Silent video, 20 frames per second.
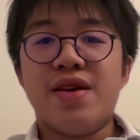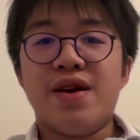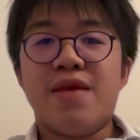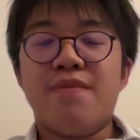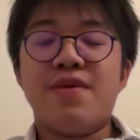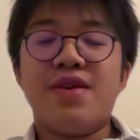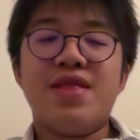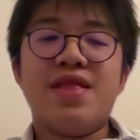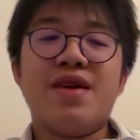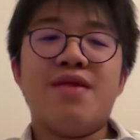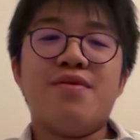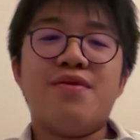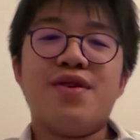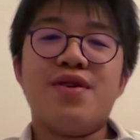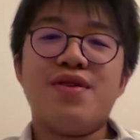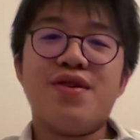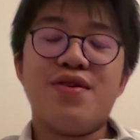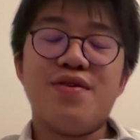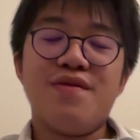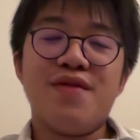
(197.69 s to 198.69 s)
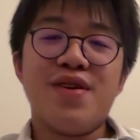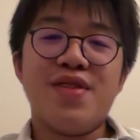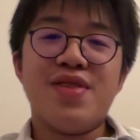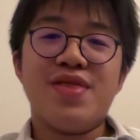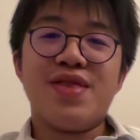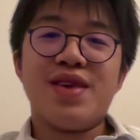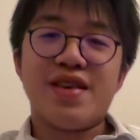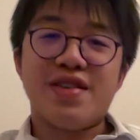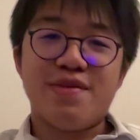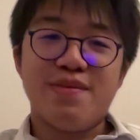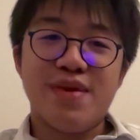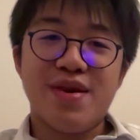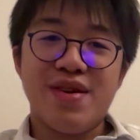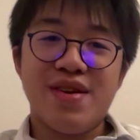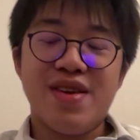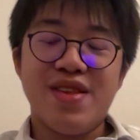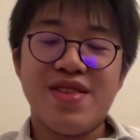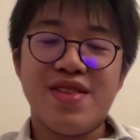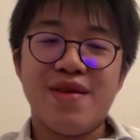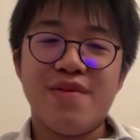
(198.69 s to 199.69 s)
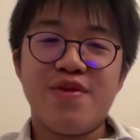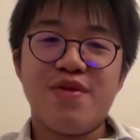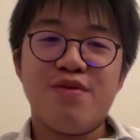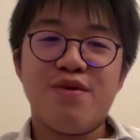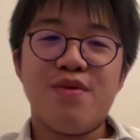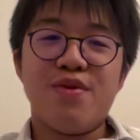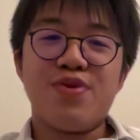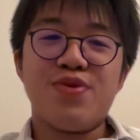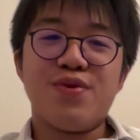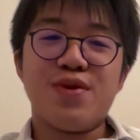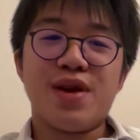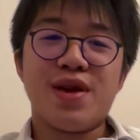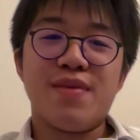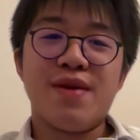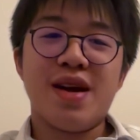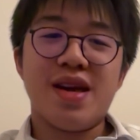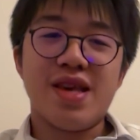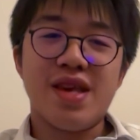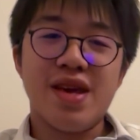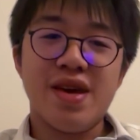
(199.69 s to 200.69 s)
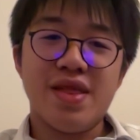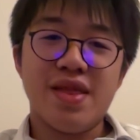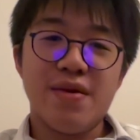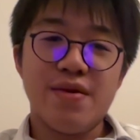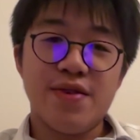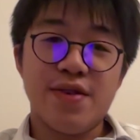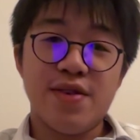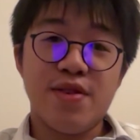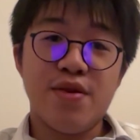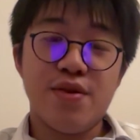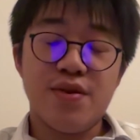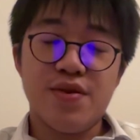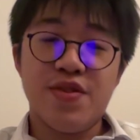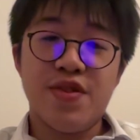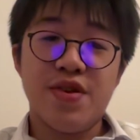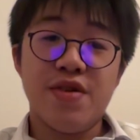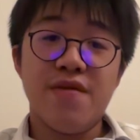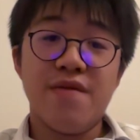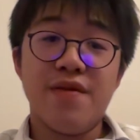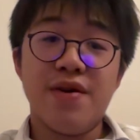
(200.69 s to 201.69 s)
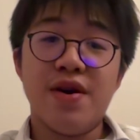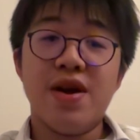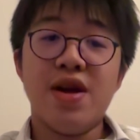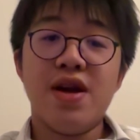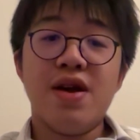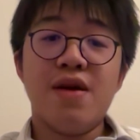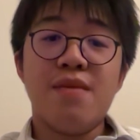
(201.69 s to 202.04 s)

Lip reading: I mean, there were a lot of other things, but in terms of what we're talking about here, there was a lot of silver,